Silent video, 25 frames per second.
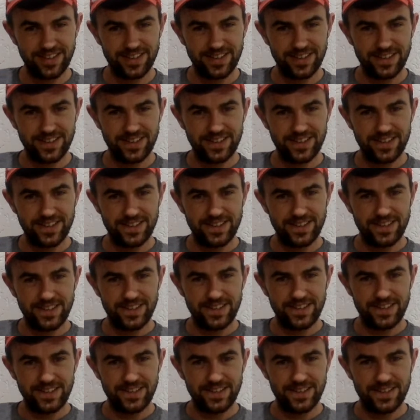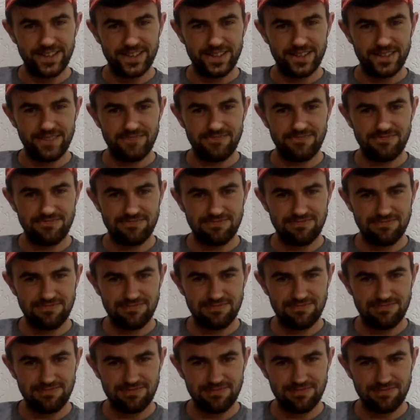
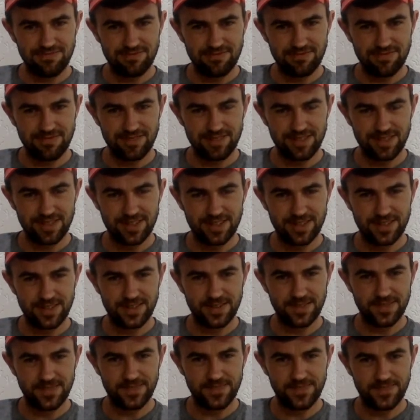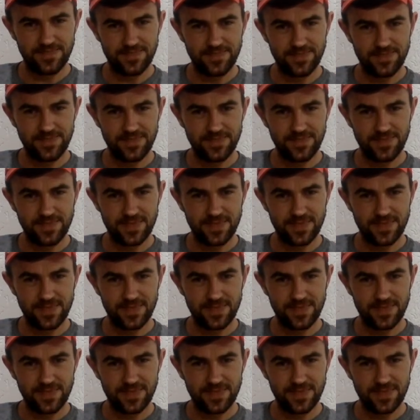Nothing is said.